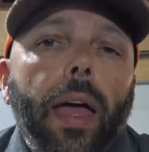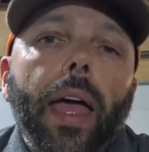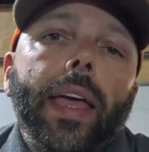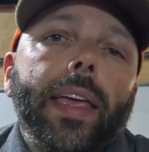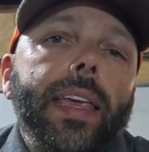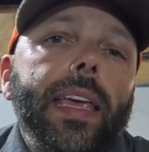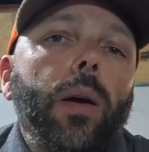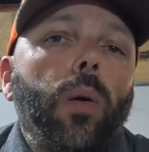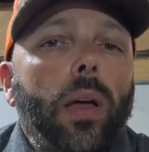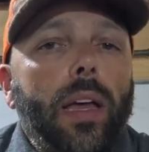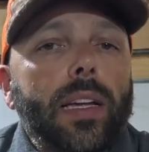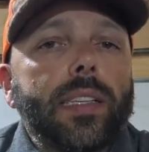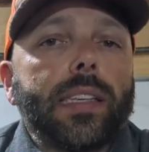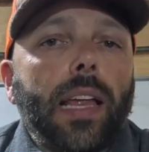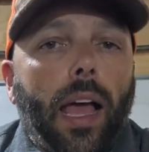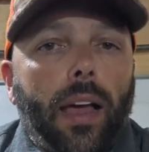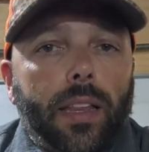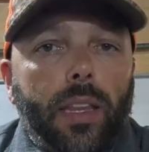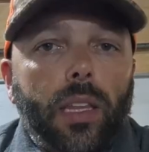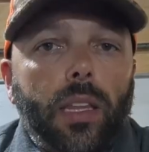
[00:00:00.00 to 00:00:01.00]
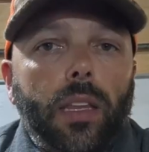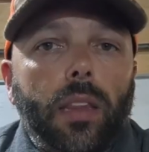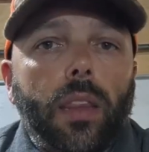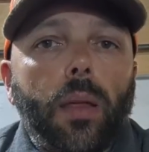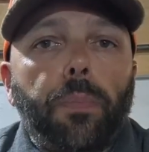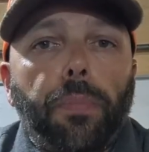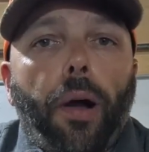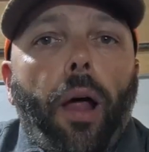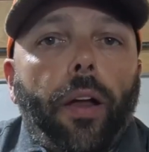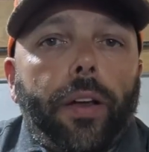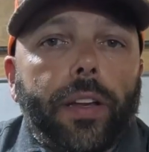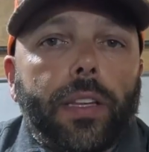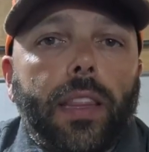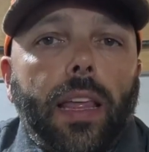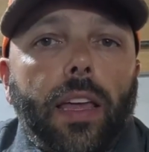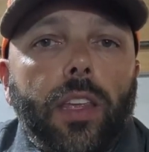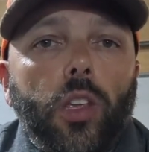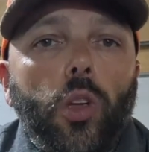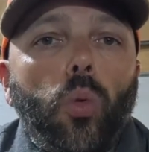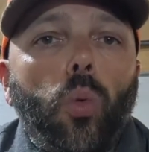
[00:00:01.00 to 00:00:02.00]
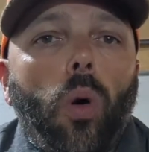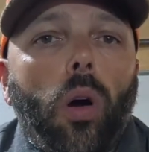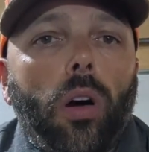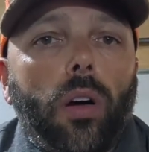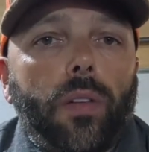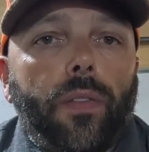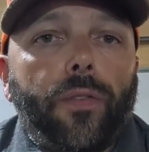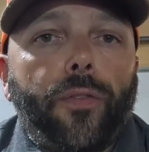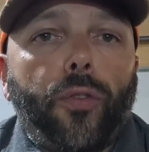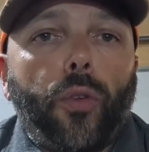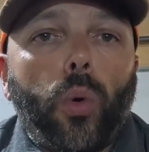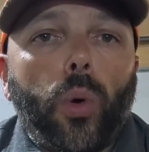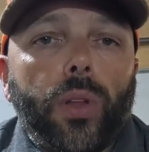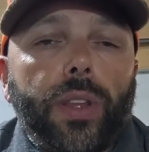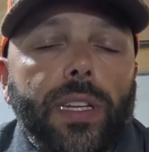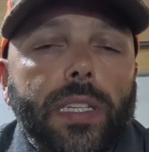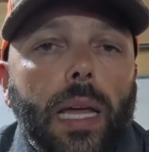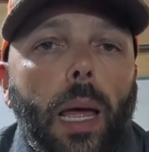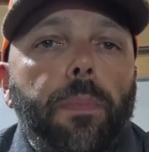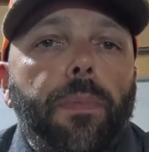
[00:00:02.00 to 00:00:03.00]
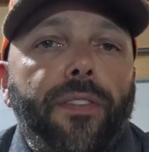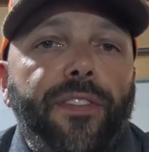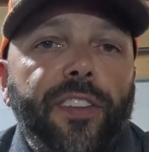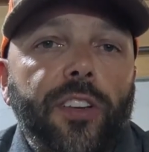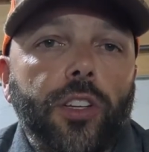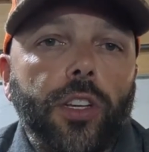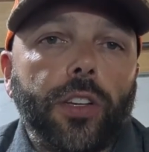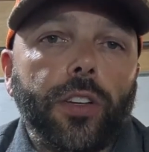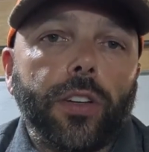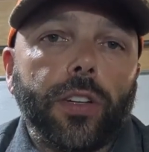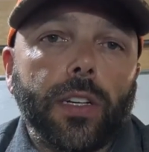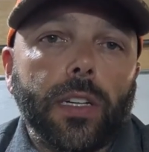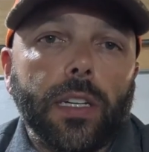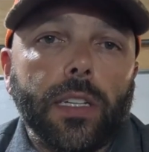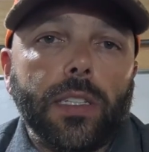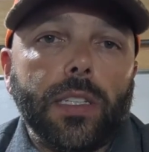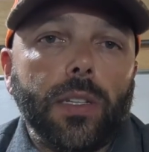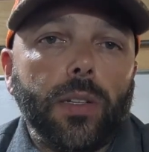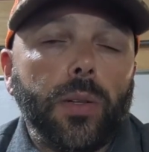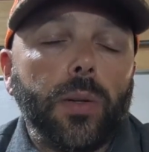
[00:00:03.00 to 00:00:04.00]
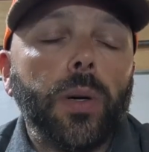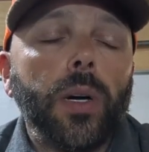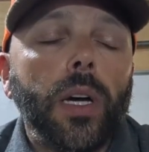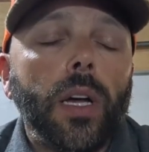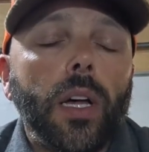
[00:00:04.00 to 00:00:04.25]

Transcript: and get exactly the product that you want for the type of fishing you're going to do.